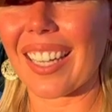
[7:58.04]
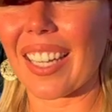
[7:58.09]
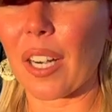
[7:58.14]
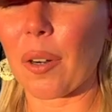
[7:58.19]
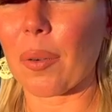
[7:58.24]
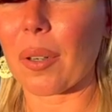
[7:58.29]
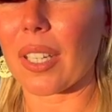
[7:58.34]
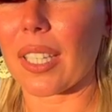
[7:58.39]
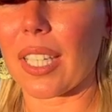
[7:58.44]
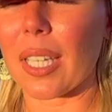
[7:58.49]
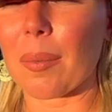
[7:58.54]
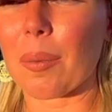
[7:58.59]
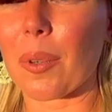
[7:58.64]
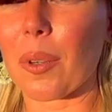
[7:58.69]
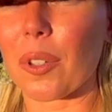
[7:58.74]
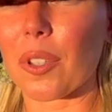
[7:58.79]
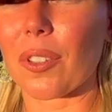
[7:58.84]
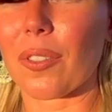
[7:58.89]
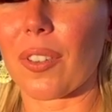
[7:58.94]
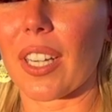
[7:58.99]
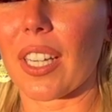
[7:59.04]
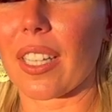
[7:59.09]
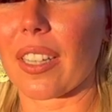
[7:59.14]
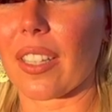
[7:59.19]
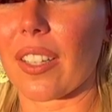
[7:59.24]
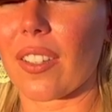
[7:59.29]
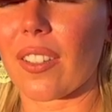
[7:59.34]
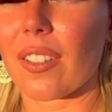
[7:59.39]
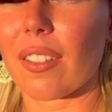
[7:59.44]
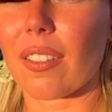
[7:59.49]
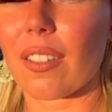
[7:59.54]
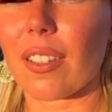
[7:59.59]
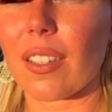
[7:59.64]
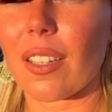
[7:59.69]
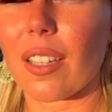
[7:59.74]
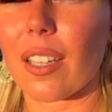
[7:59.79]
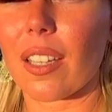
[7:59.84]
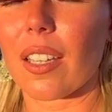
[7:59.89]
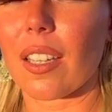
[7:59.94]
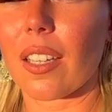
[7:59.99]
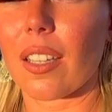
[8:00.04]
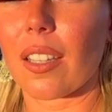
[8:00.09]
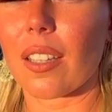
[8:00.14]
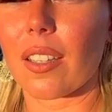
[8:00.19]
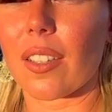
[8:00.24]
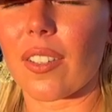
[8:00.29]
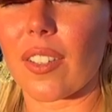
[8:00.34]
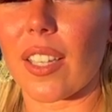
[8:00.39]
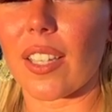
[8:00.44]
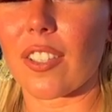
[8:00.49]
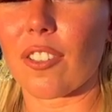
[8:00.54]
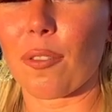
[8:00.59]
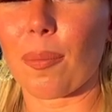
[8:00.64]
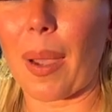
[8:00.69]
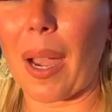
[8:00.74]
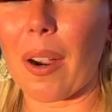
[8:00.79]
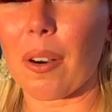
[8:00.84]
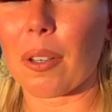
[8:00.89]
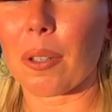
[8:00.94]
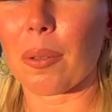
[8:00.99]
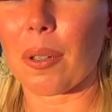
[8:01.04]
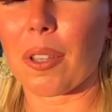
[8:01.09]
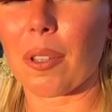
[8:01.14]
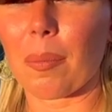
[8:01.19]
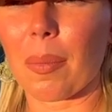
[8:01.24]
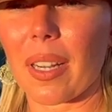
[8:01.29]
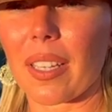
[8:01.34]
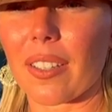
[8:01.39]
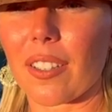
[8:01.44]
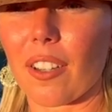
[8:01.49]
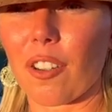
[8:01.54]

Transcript: I want to keep cultivating this, this sense of power within myself